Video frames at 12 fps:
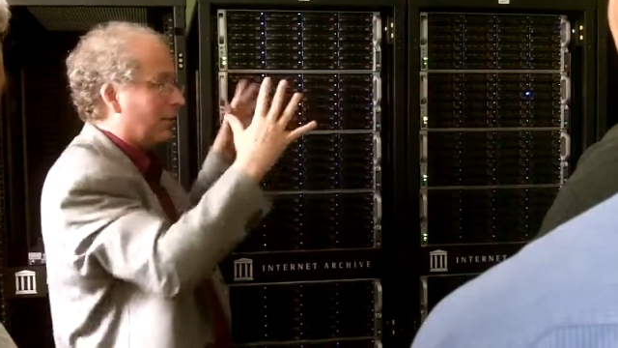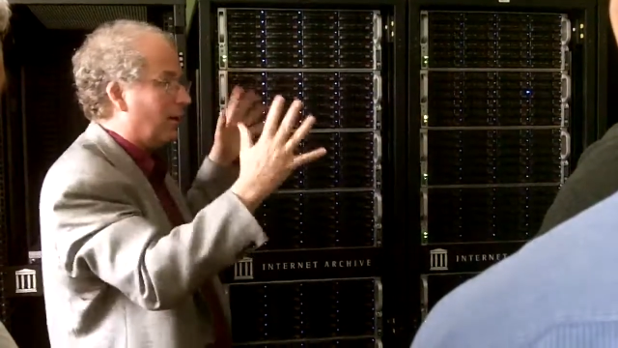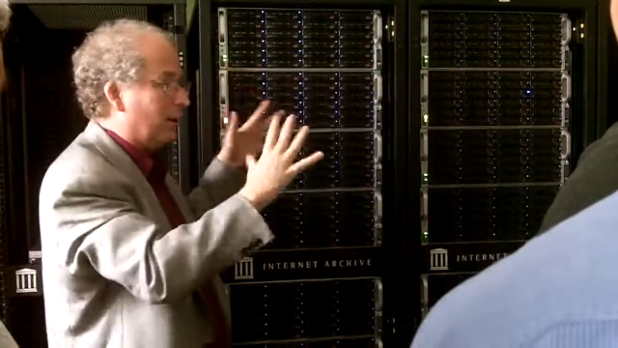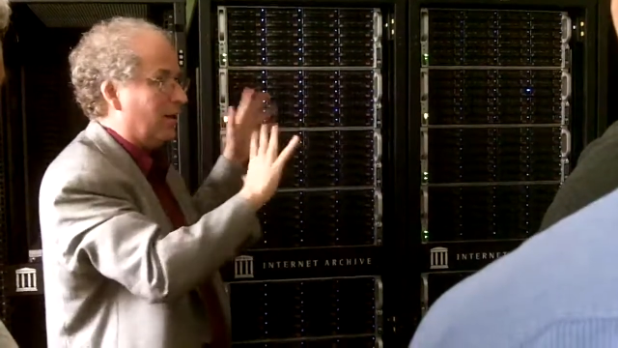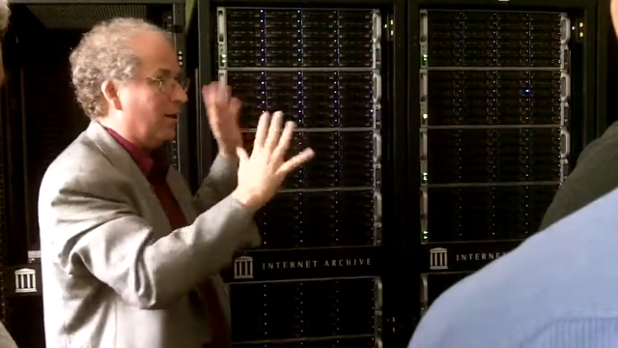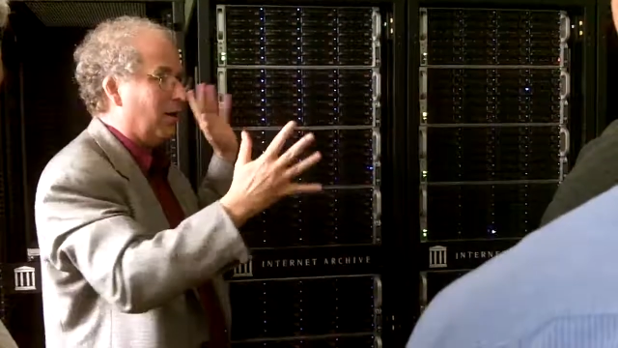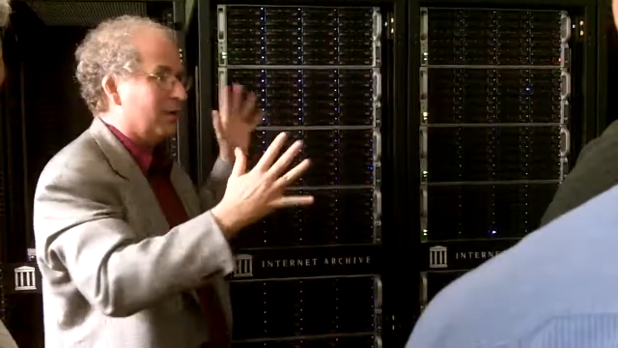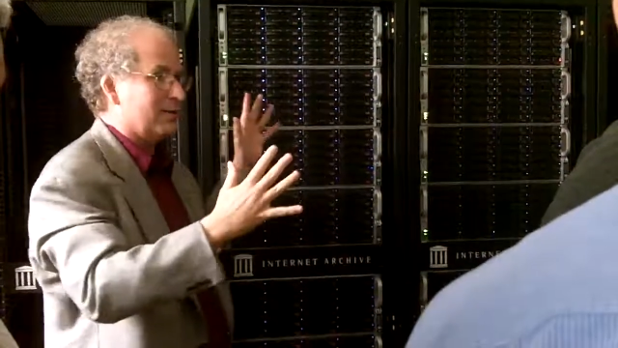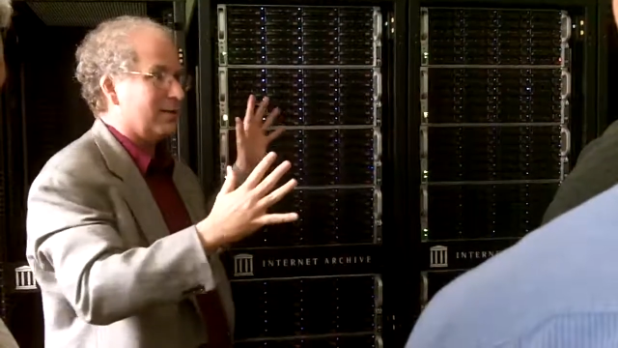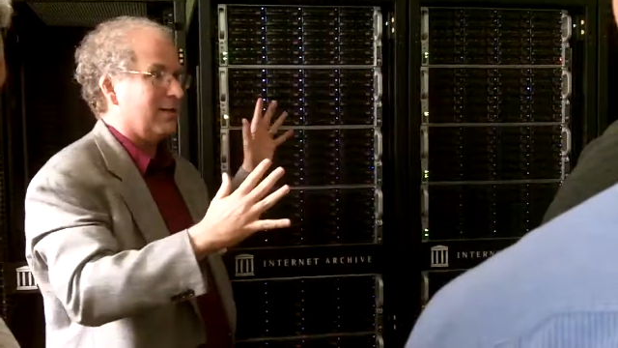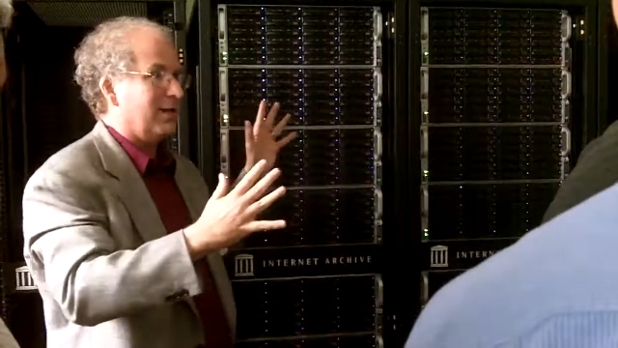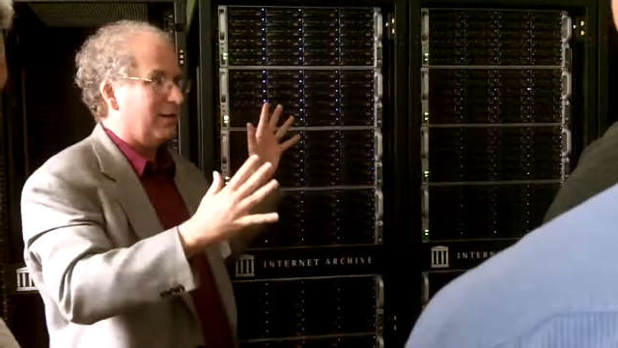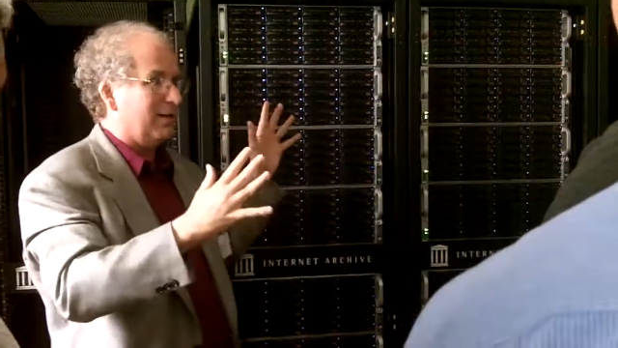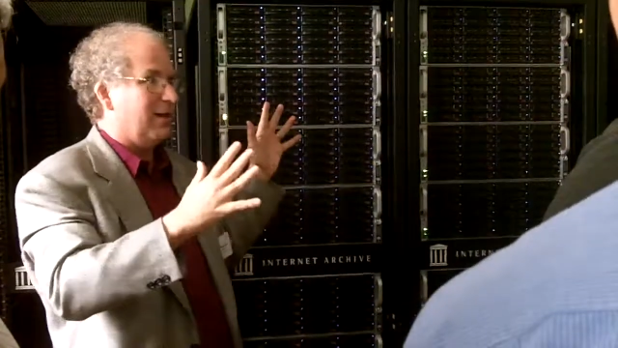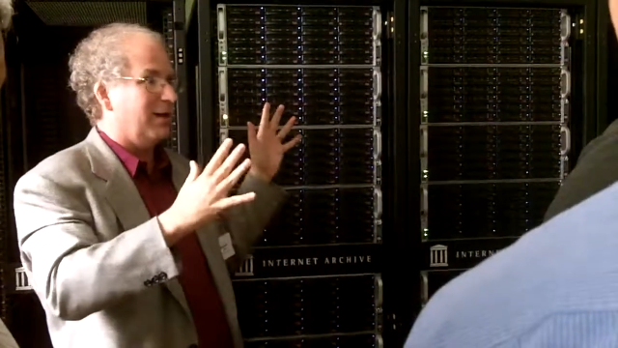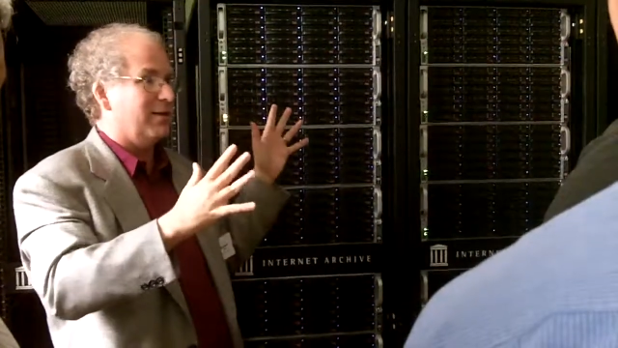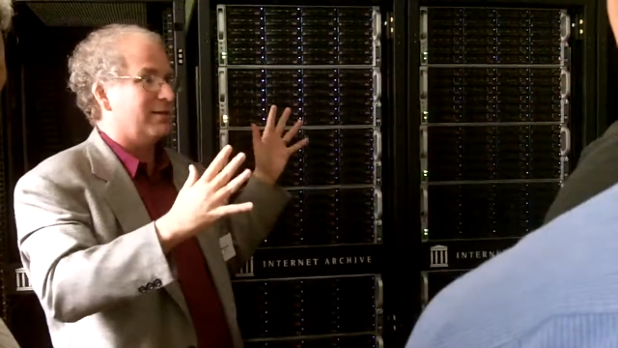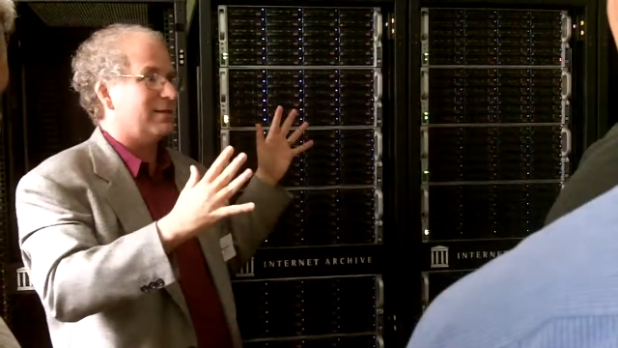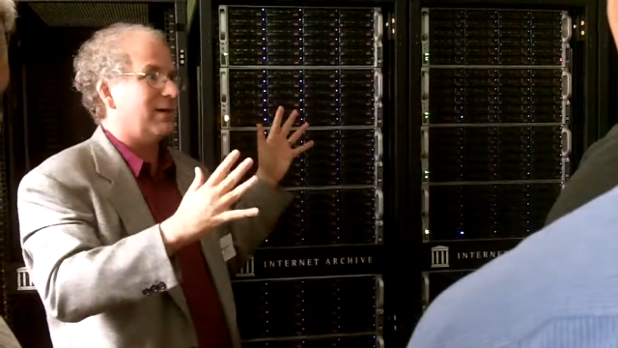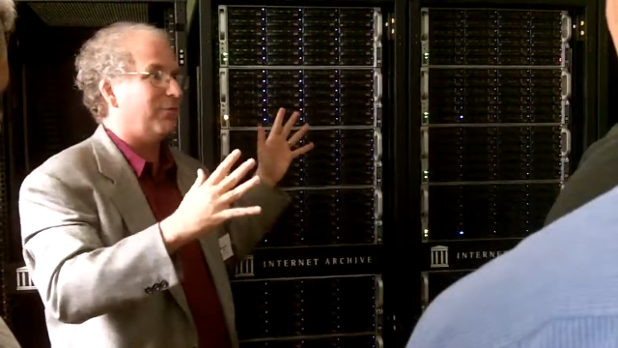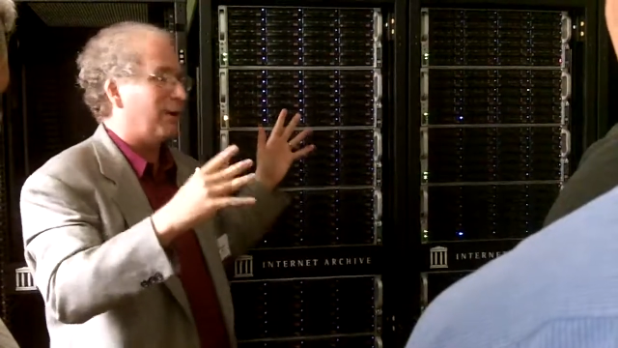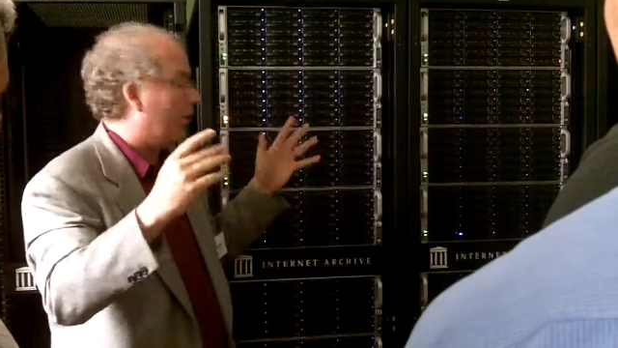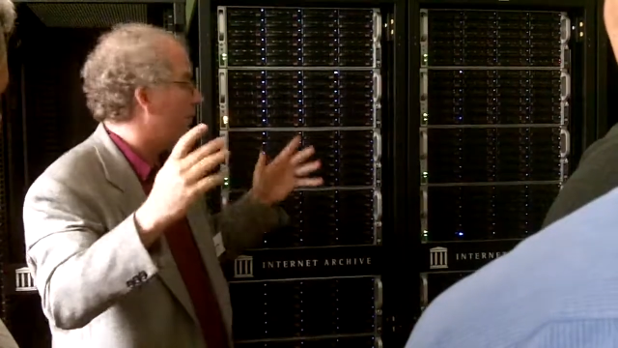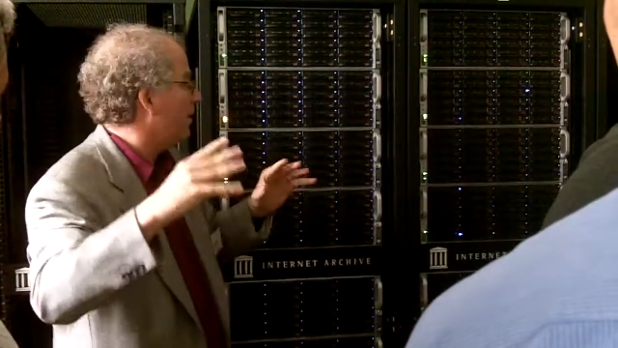all other
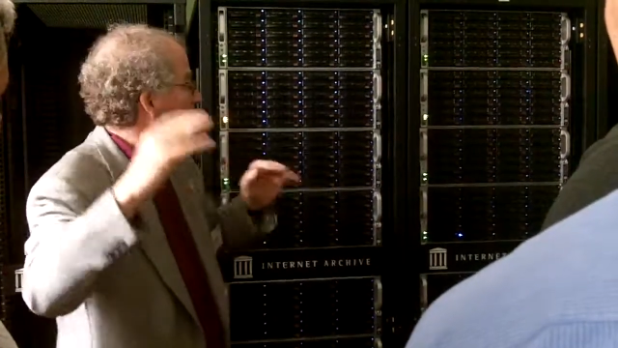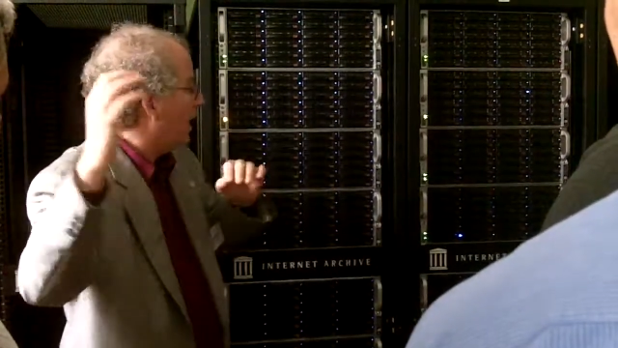stuff off,